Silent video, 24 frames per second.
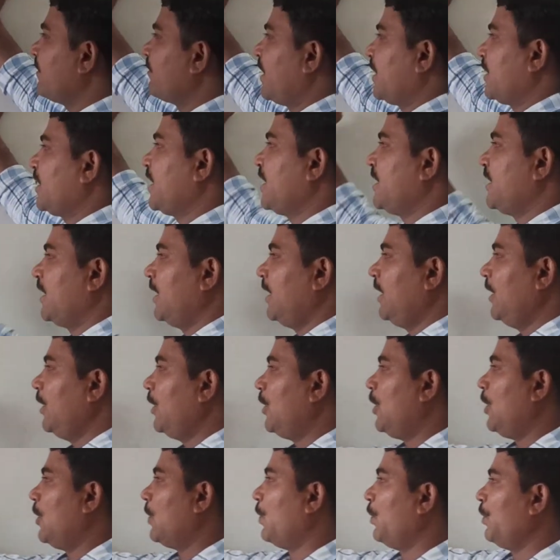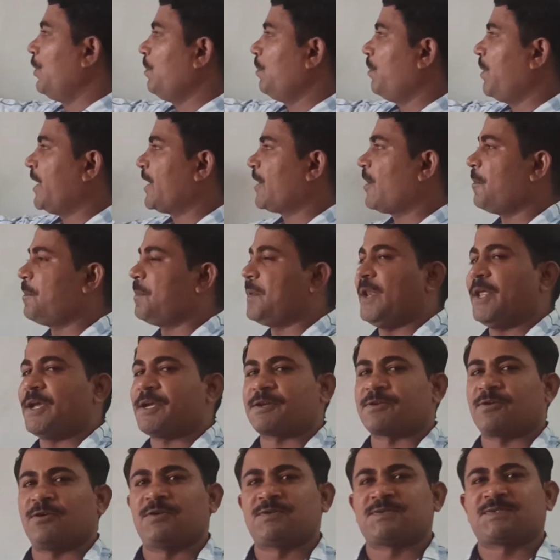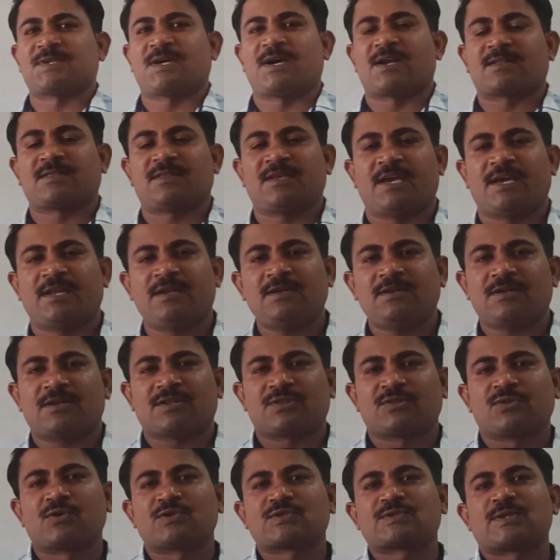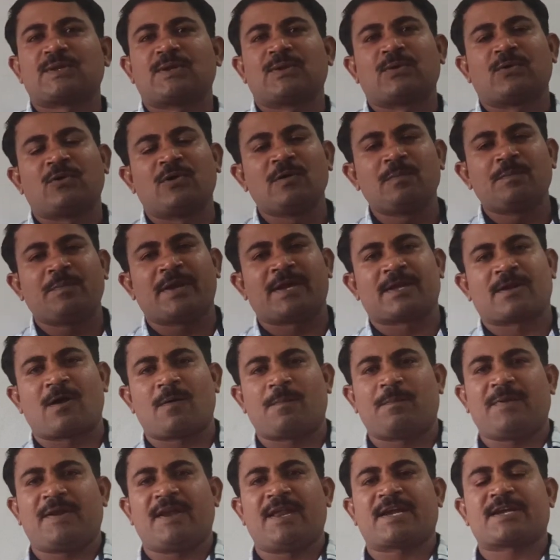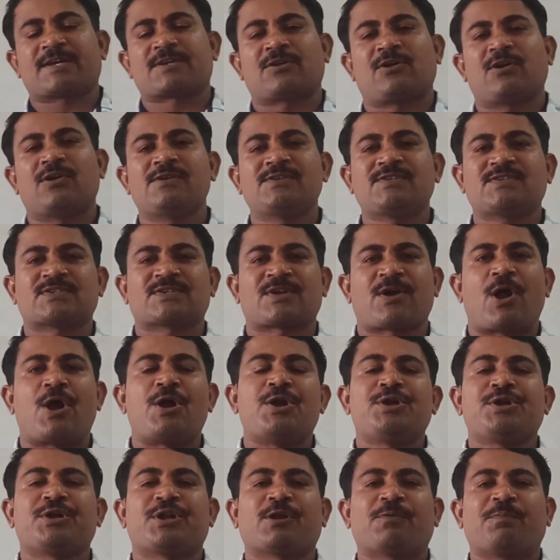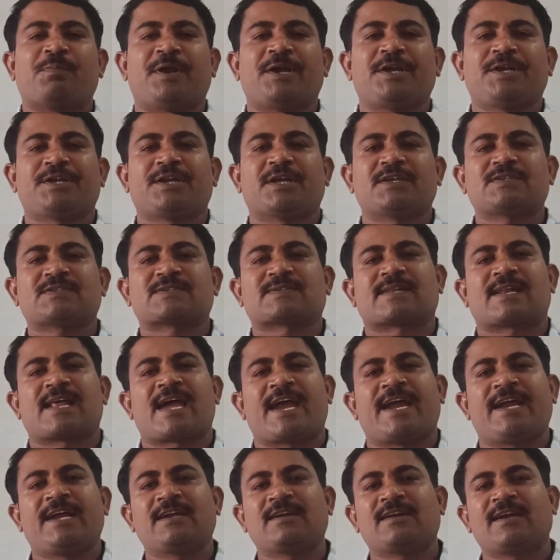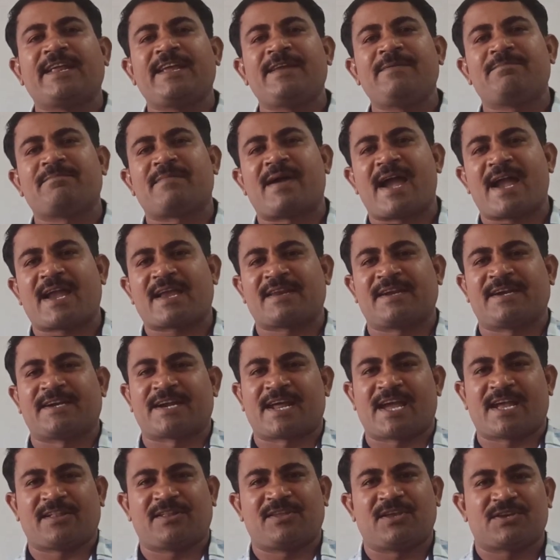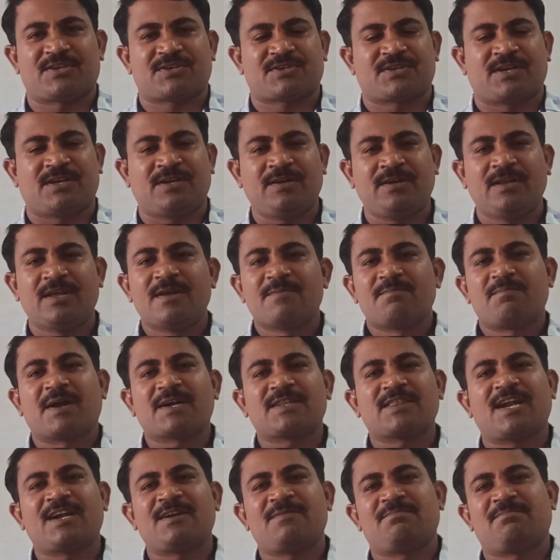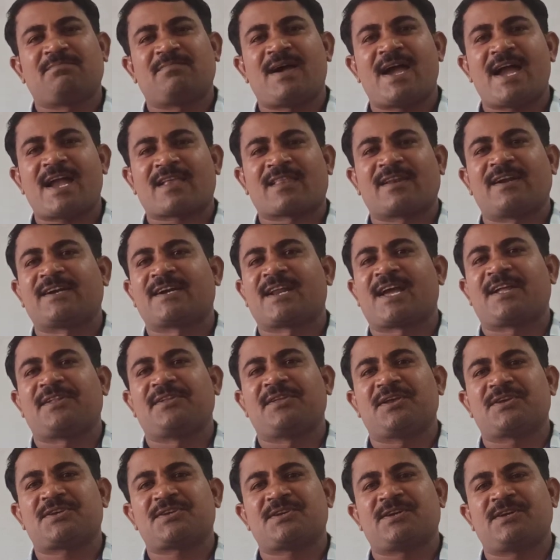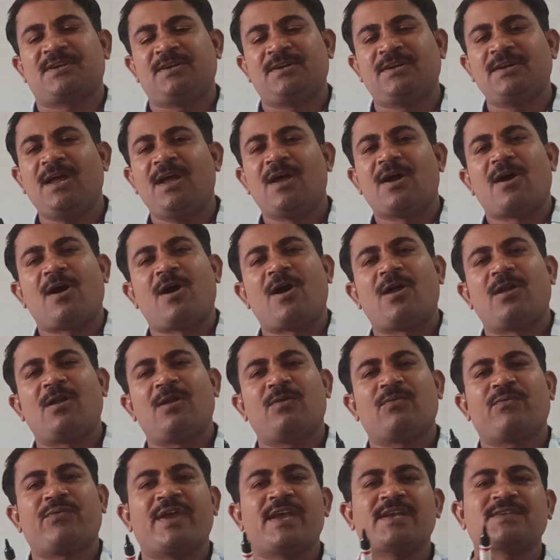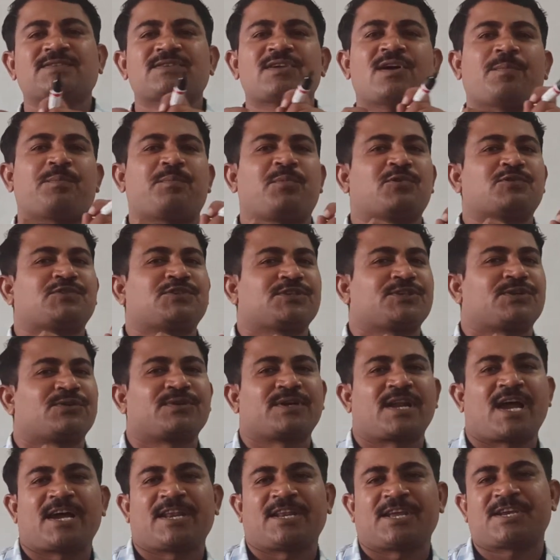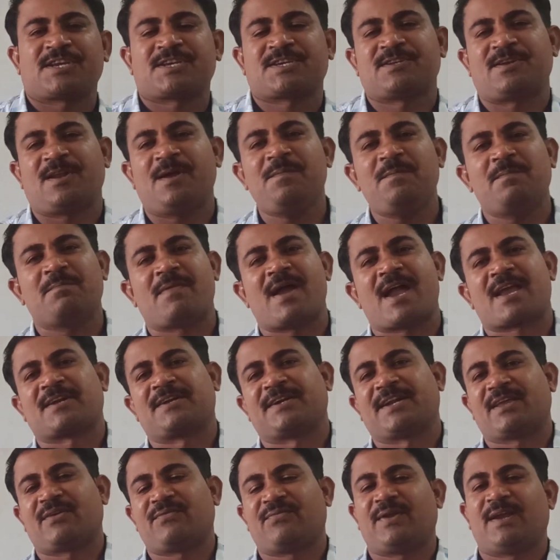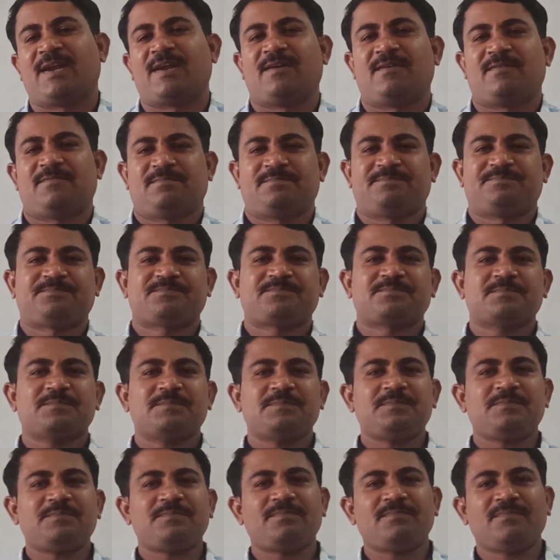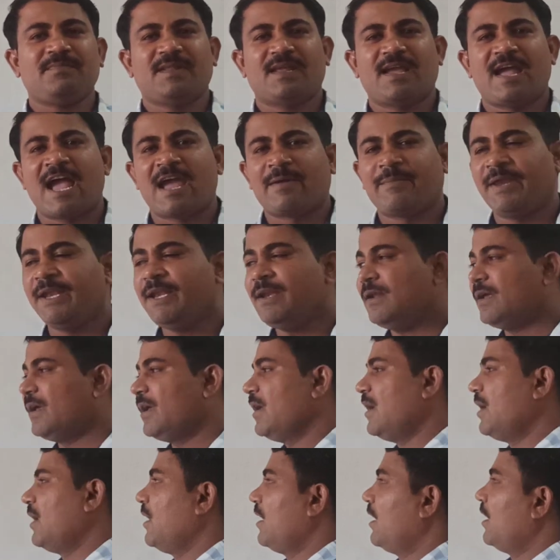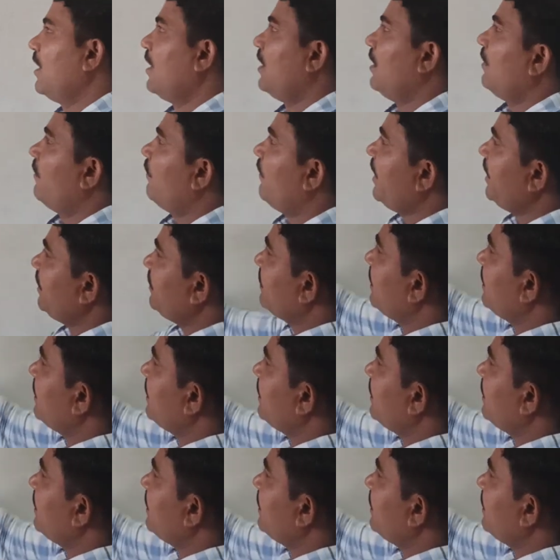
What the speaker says: material, lone pair of electrons are there. Those lone pair of electrons contribute to slightly magnetization, but that magnetization always opposite to direction of magnetic field. I mean, when